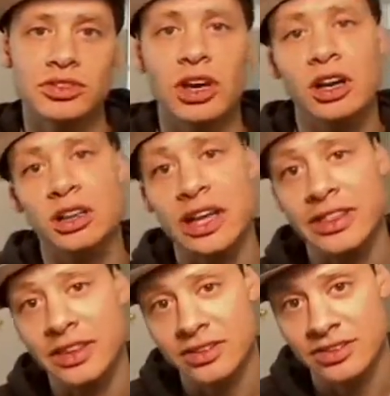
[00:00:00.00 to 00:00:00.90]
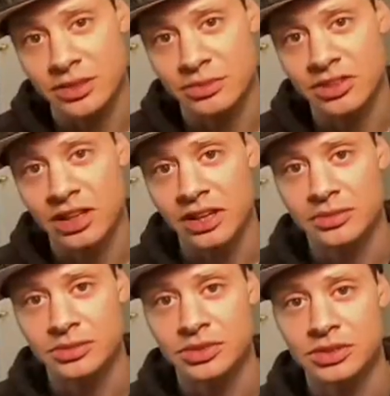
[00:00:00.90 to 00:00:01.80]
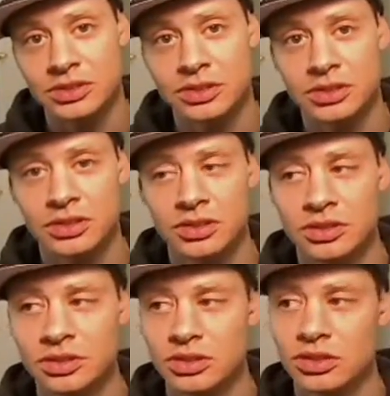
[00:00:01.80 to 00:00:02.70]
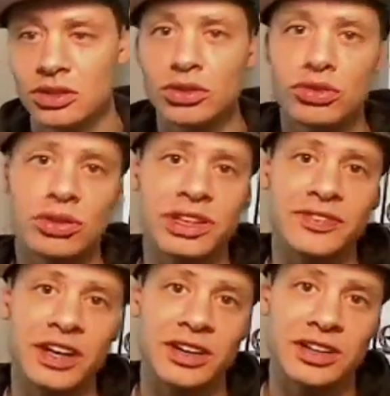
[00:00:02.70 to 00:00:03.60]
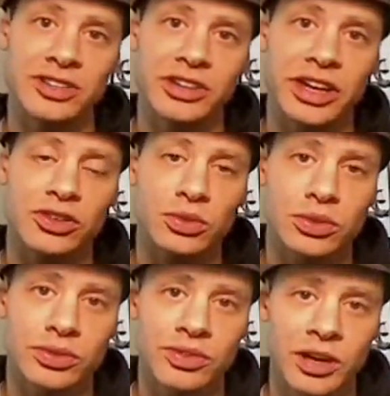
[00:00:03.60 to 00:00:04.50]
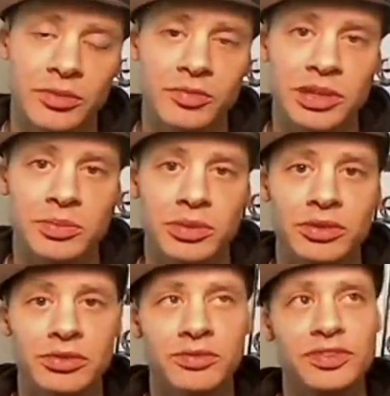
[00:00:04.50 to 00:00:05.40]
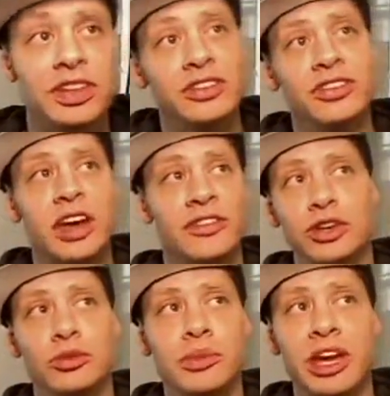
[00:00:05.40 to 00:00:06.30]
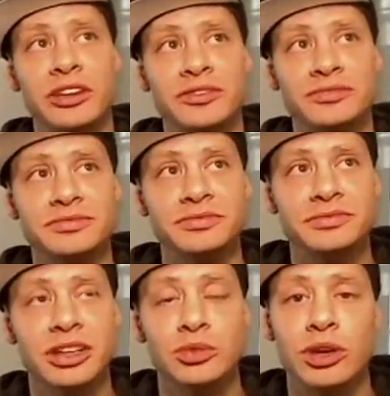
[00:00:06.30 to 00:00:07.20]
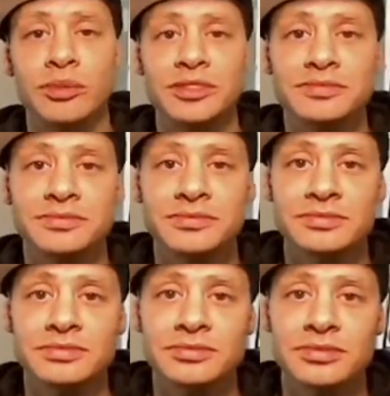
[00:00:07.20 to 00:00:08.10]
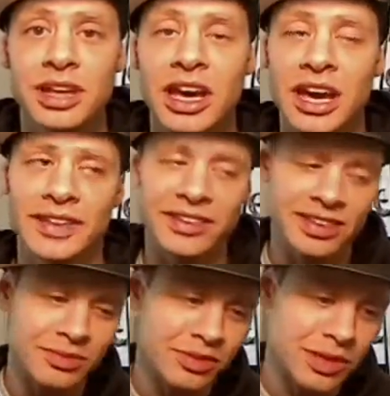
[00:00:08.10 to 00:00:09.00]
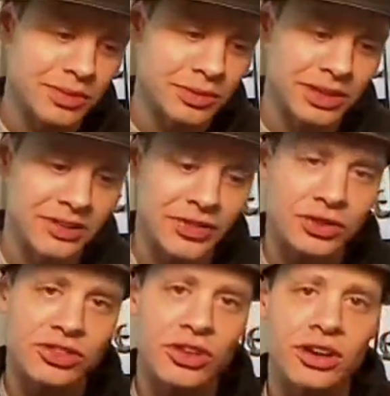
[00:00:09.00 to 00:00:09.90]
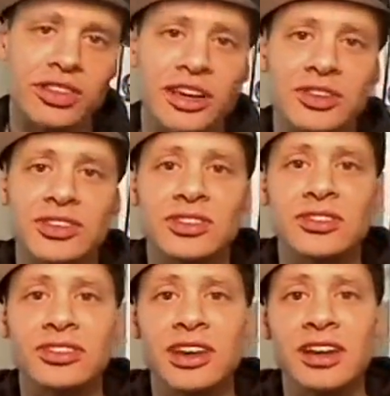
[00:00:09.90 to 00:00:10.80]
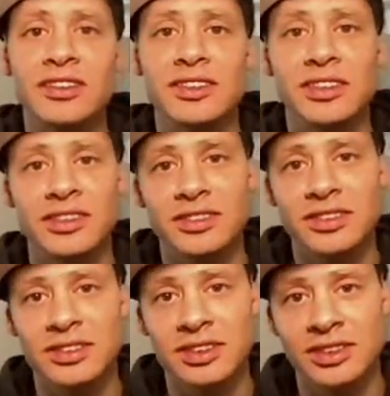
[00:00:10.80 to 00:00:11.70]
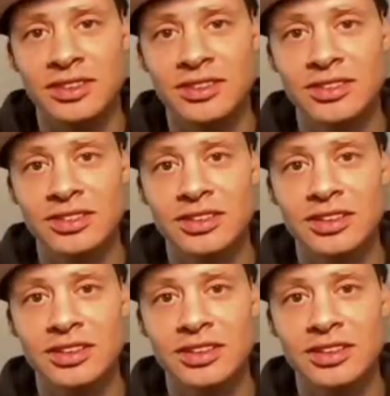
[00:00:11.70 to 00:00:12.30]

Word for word: talk like this sometimes. Usually very intellectual type of people, philosophical men and women. And they seem to maybe when they first start their sentences,